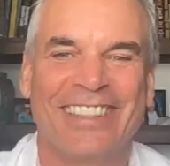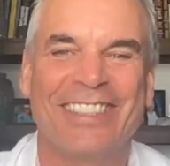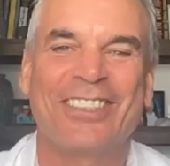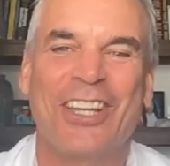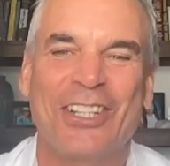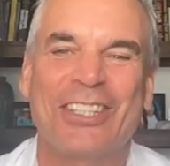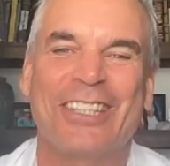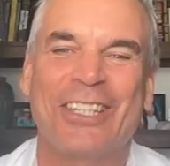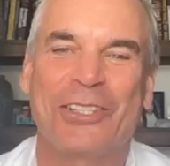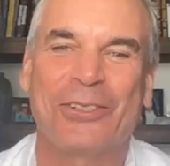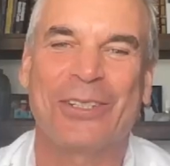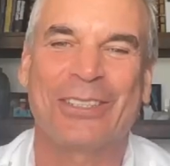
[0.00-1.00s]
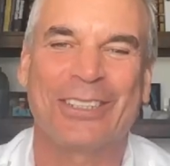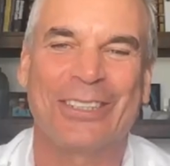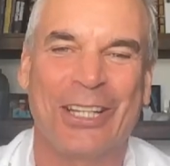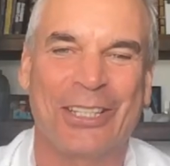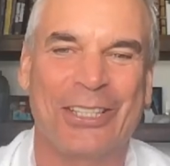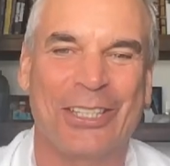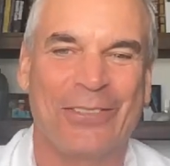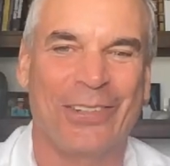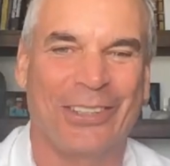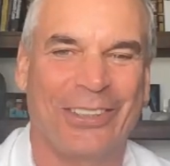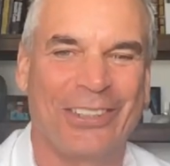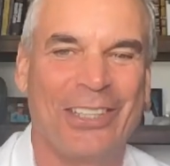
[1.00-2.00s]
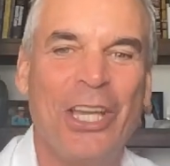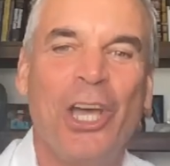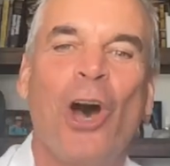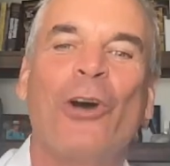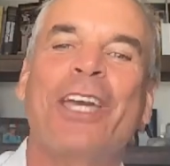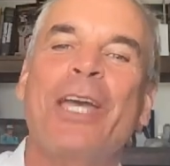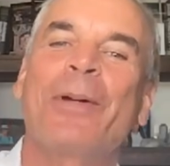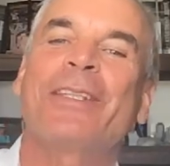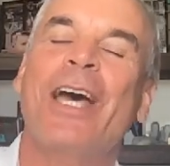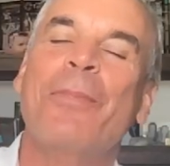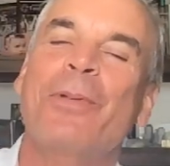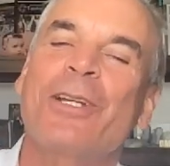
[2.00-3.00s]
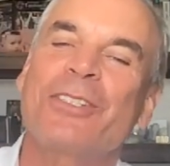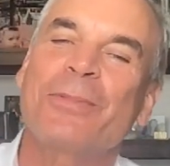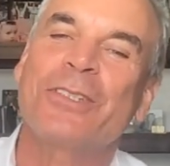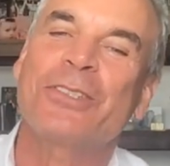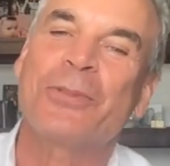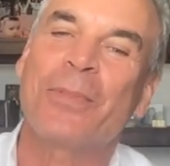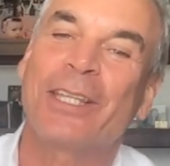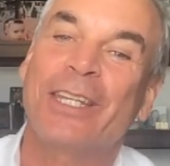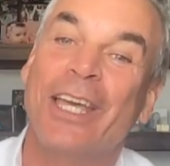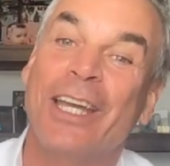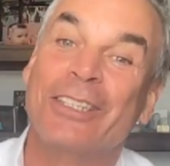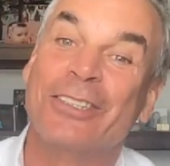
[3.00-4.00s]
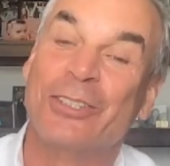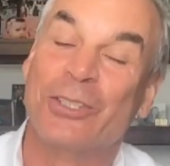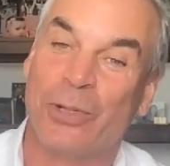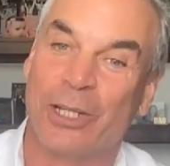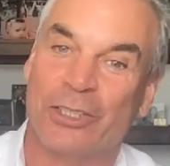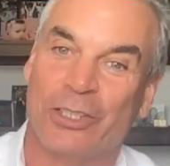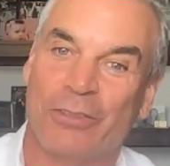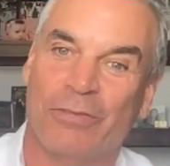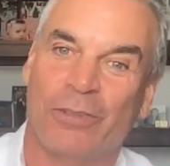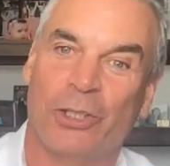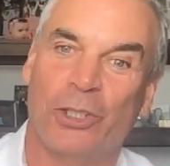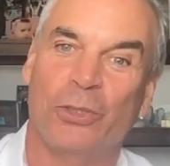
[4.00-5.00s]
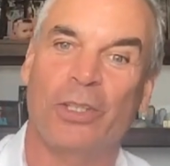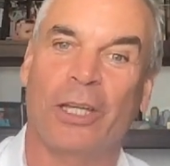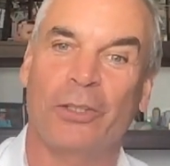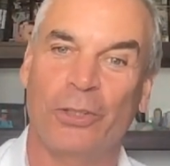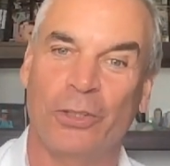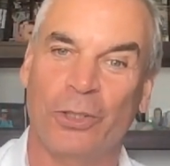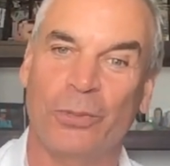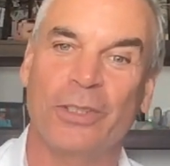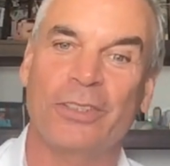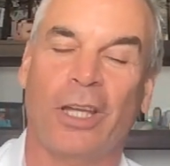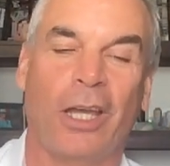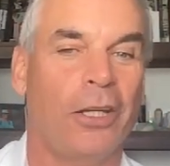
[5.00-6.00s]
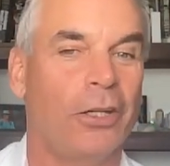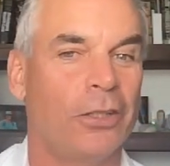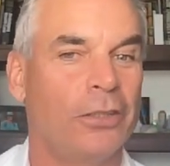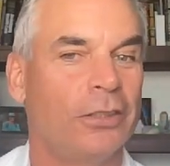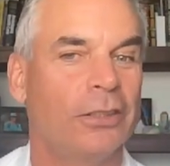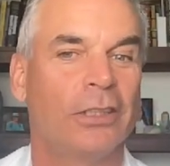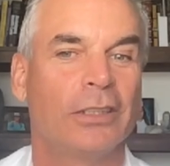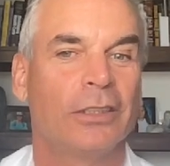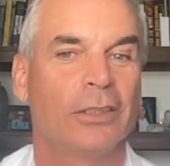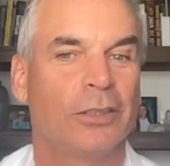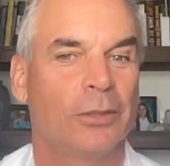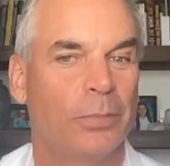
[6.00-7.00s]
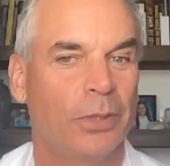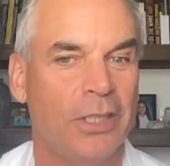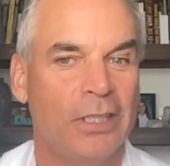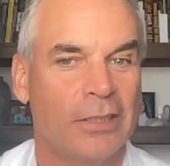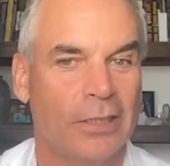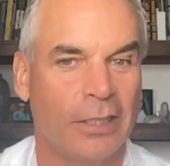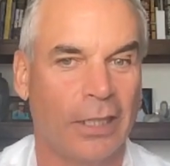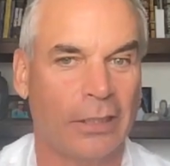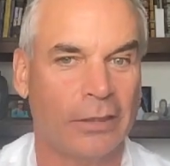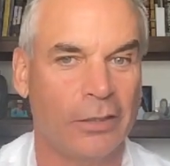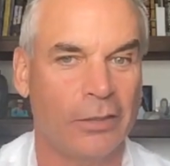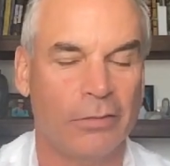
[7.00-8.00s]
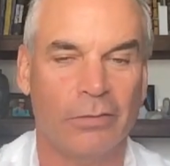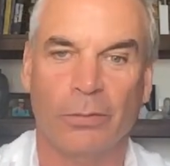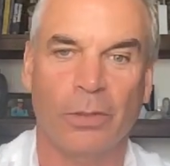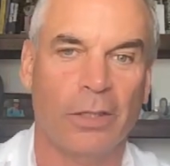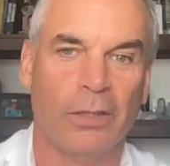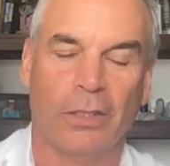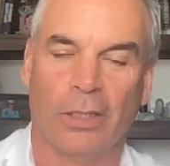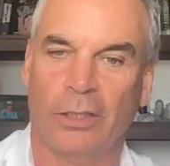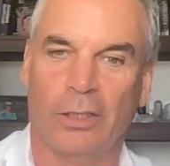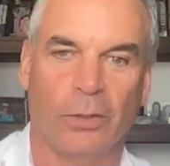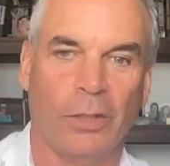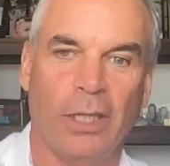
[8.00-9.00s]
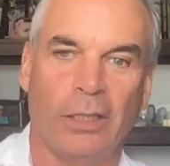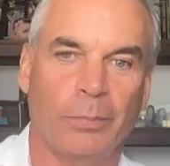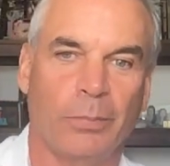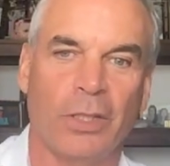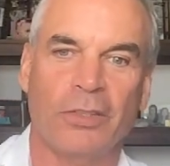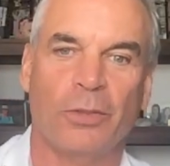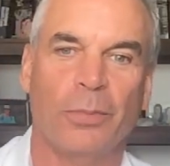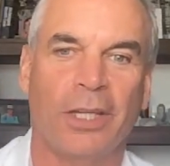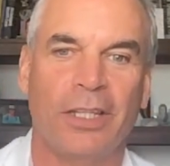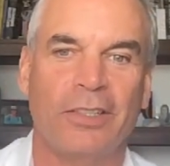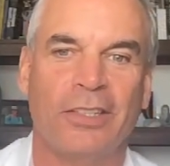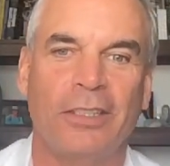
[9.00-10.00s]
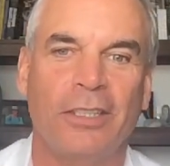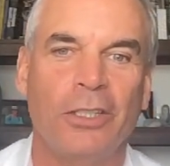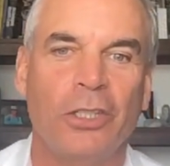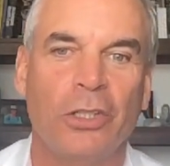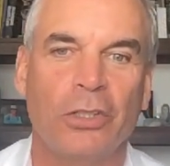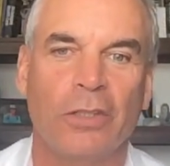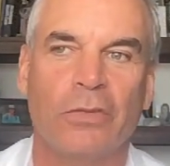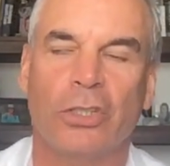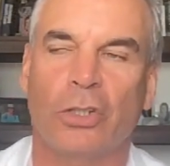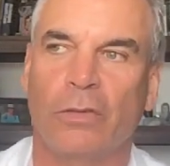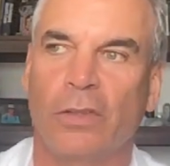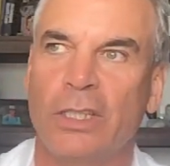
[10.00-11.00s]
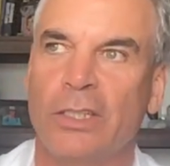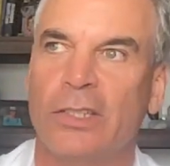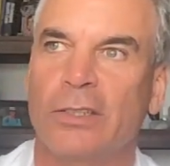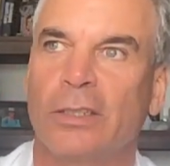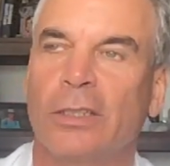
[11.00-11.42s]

as long as they know what they're talking about. Okay, but that brings me to my next question for you. Now, you're a retired police detective with, uh, you know, a, a plus or minus 18 years of service.